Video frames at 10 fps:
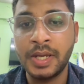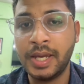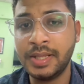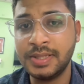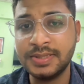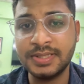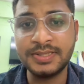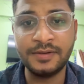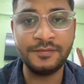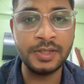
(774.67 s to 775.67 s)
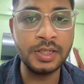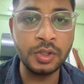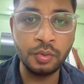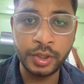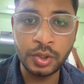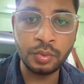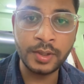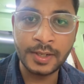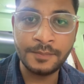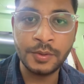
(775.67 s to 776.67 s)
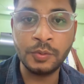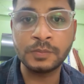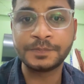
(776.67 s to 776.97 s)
and this is definitely going to help you